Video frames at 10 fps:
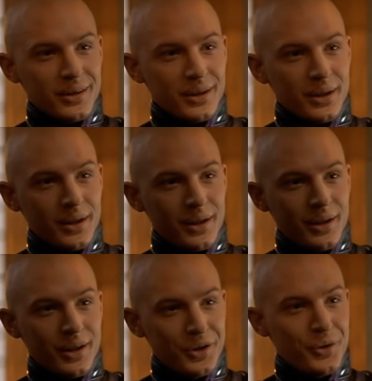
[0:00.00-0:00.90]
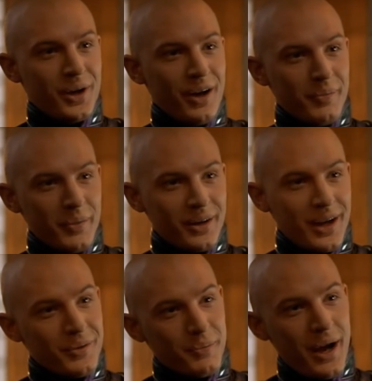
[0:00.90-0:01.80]
But when one of the Empire's many
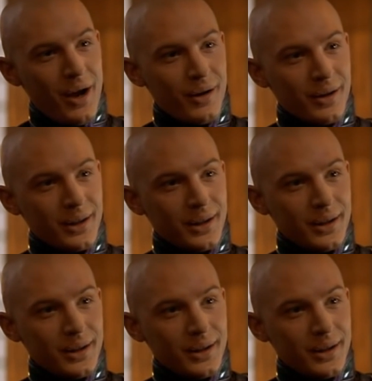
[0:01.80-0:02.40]
power shifts took